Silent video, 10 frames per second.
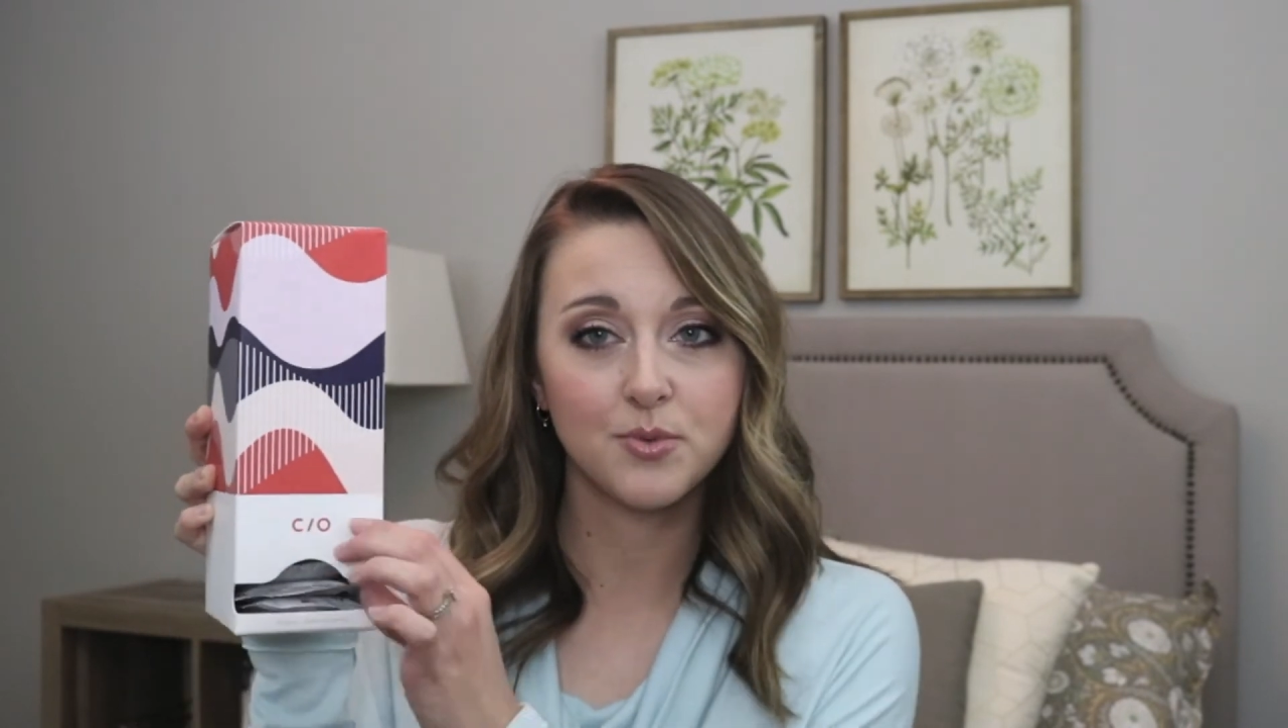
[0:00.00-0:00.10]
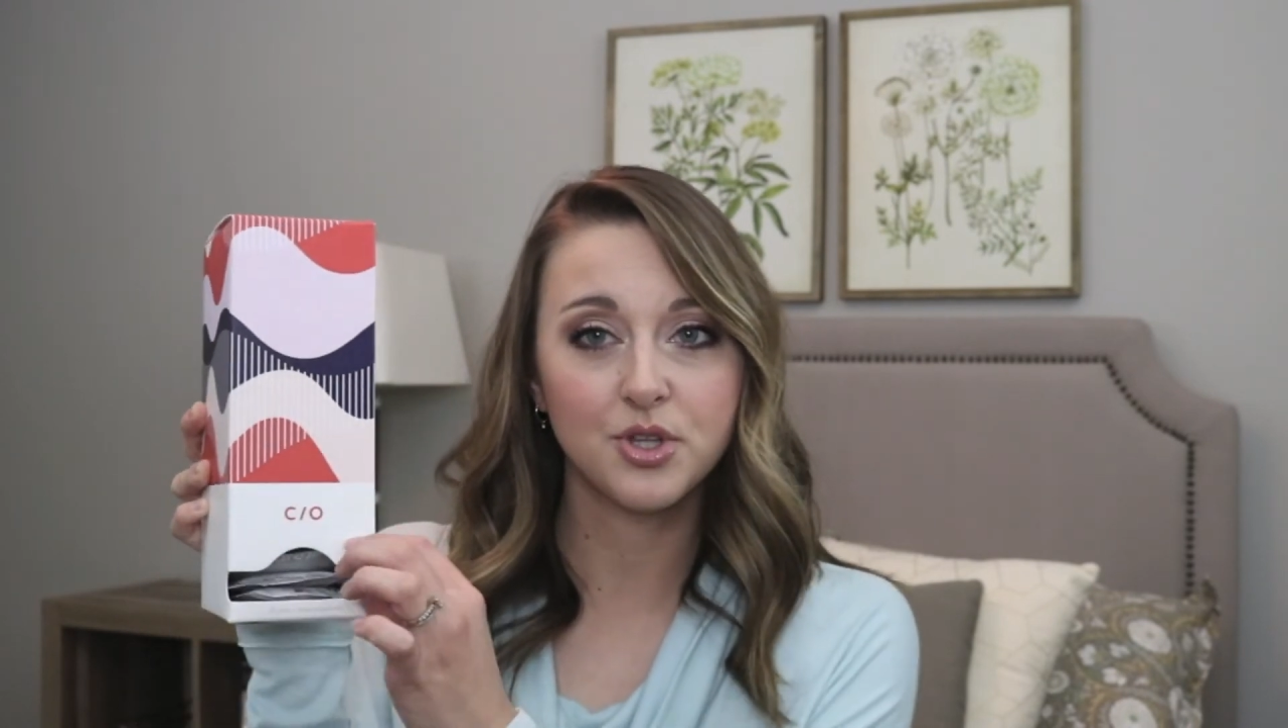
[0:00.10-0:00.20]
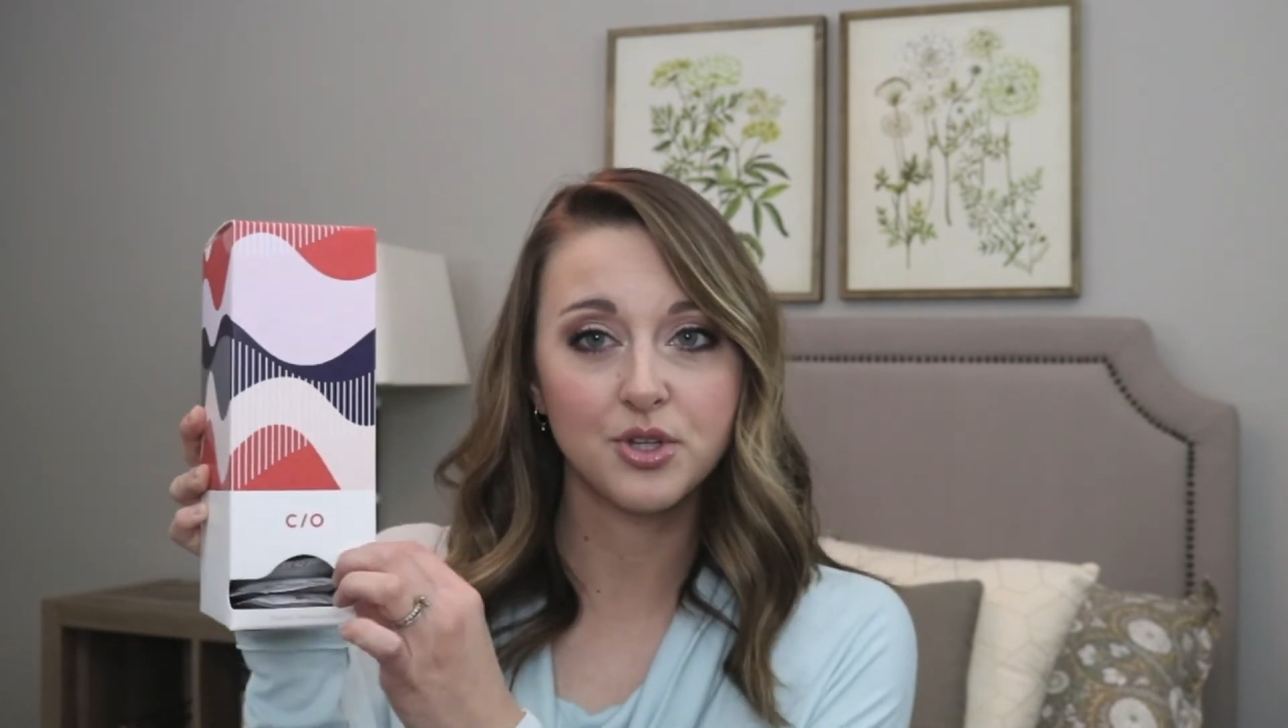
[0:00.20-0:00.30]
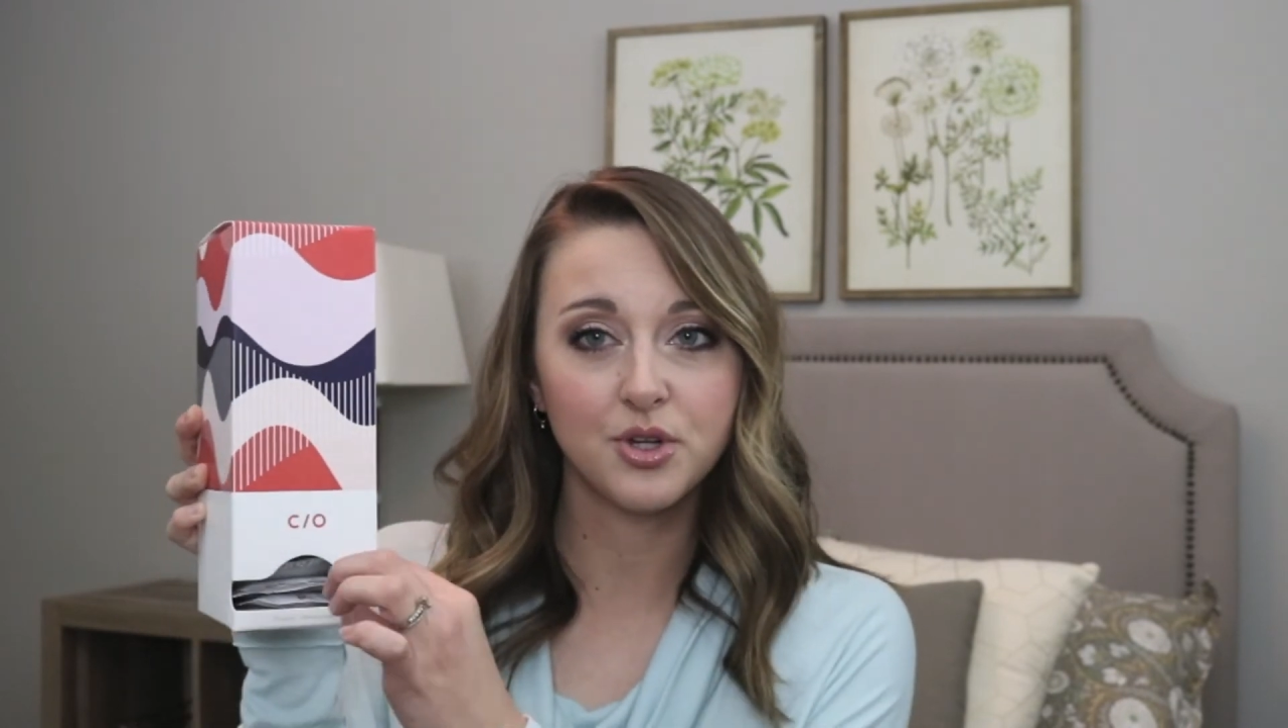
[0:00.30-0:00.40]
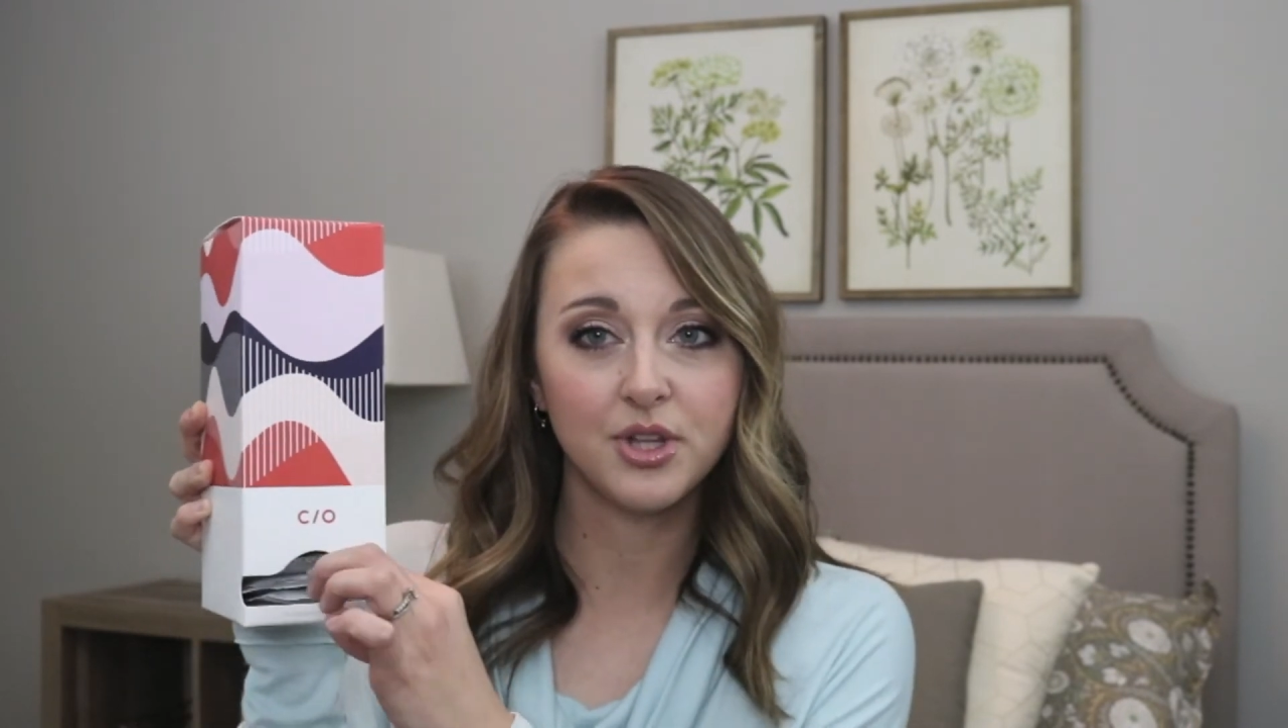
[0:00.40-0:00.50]
with
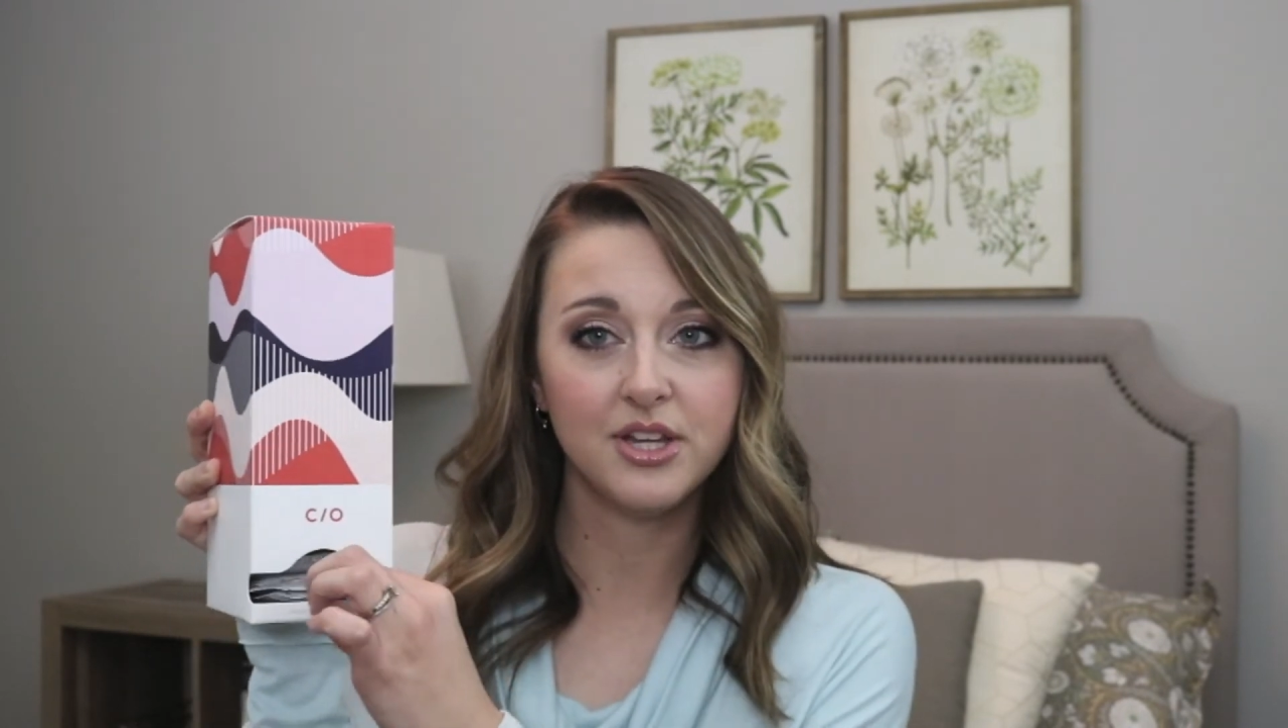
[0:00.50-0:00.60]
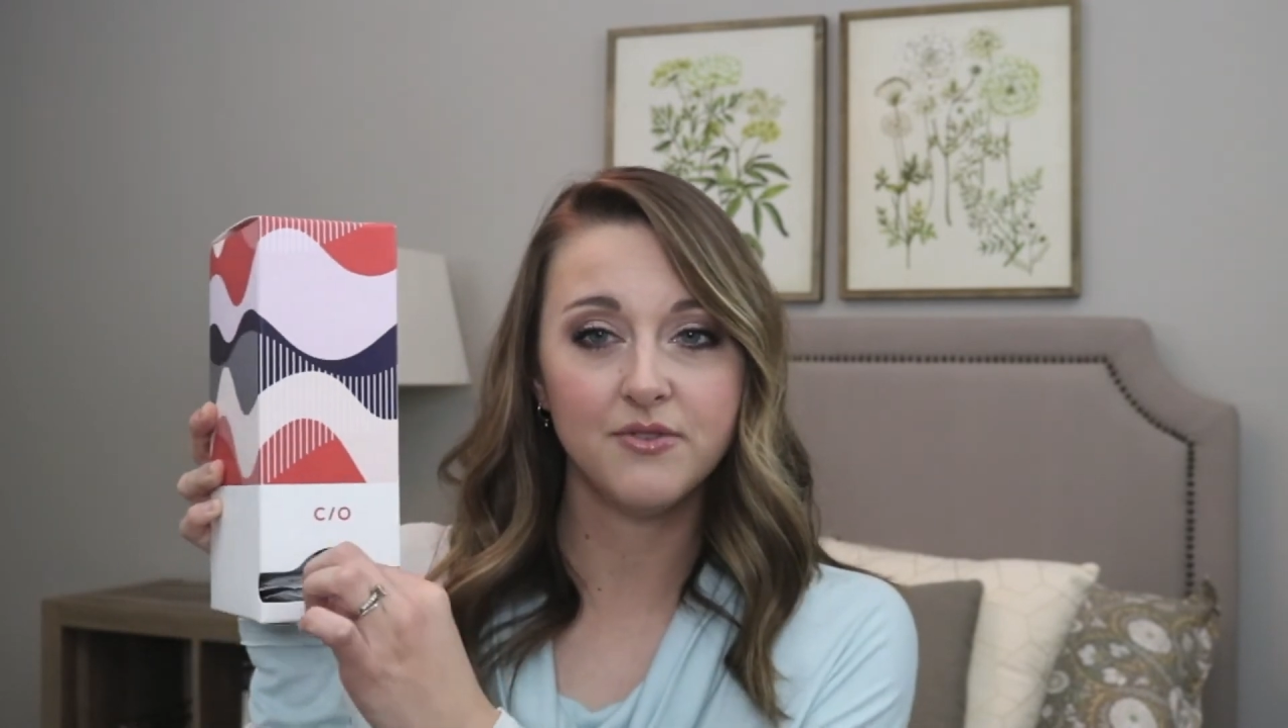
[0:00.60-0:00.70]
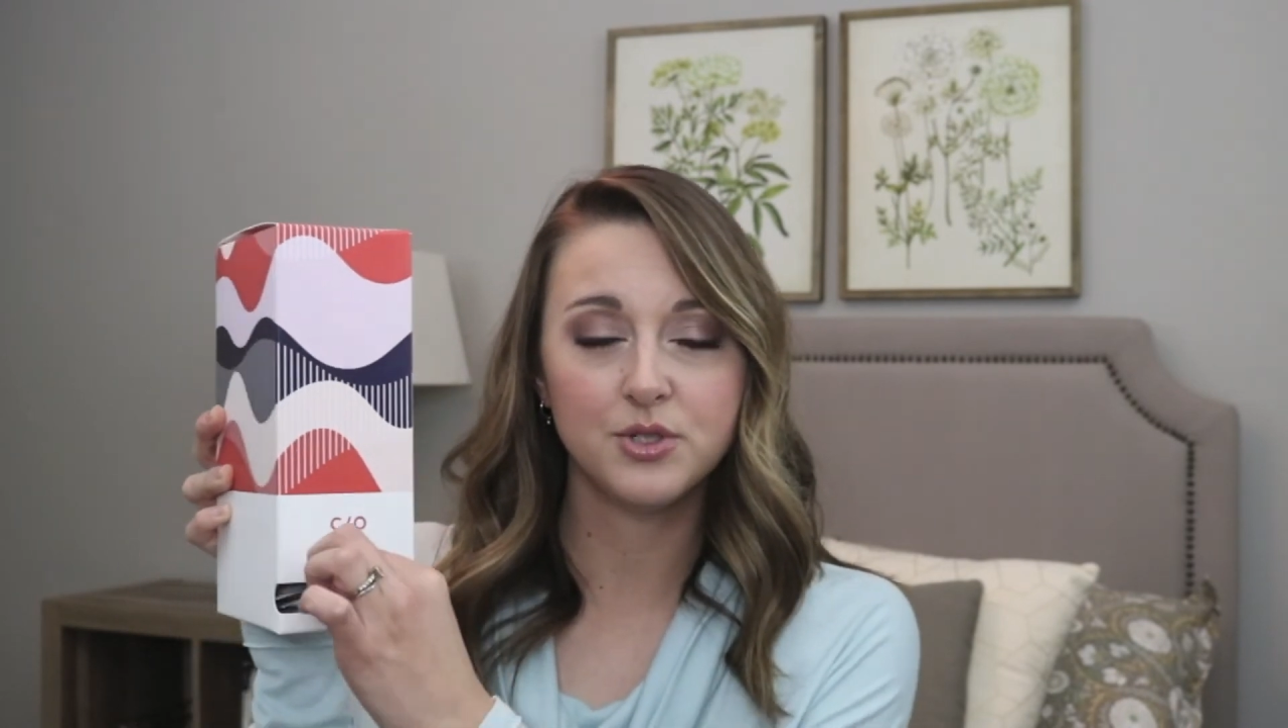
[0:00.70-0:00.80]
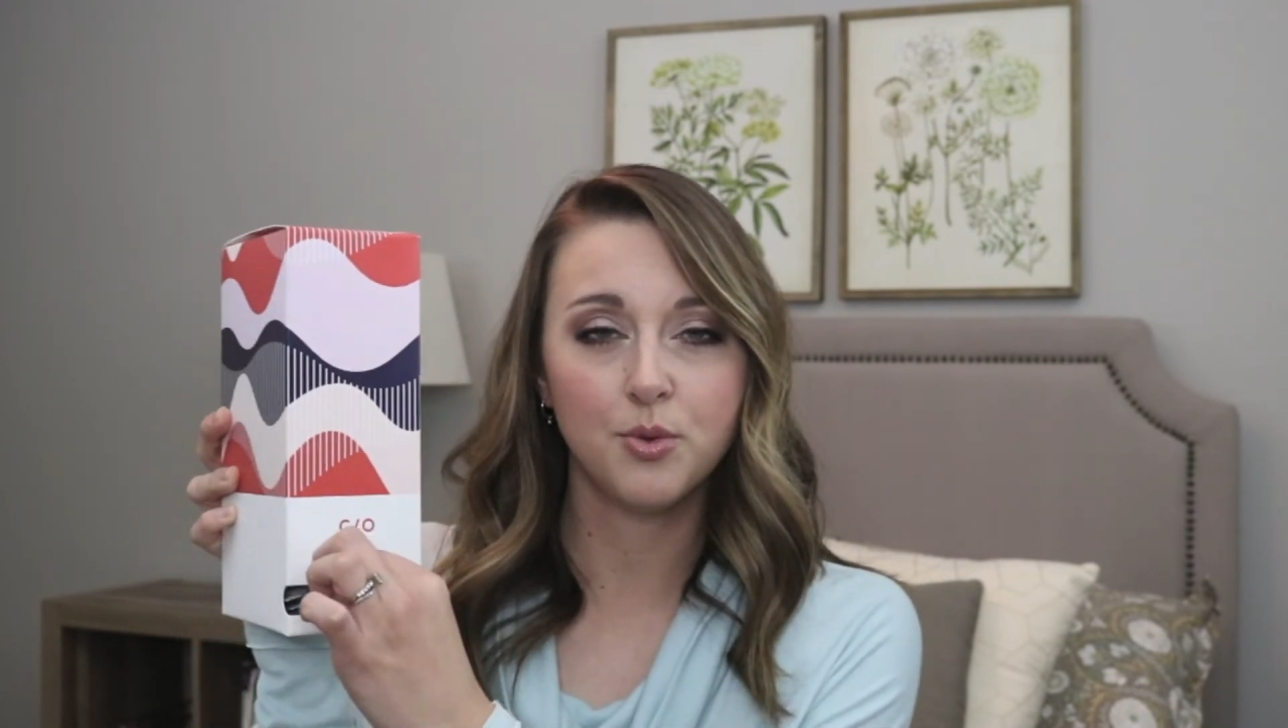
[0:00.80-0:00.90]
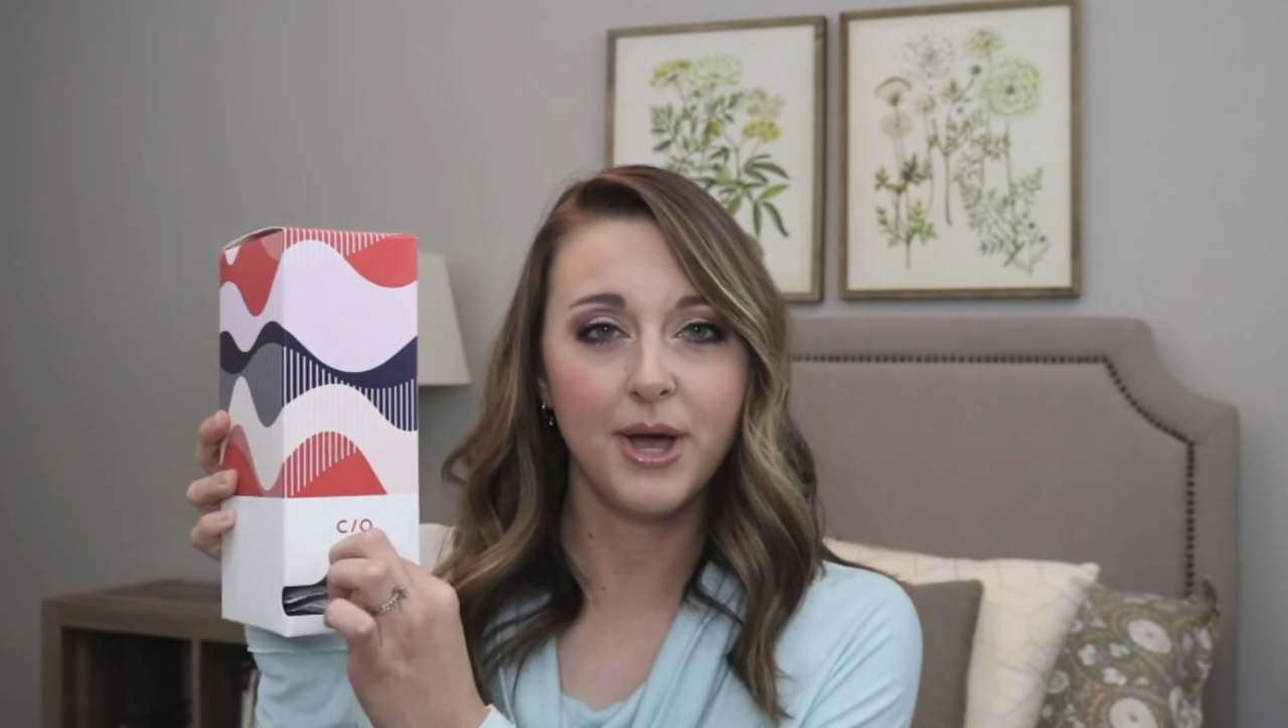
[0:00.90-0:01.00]
your little individual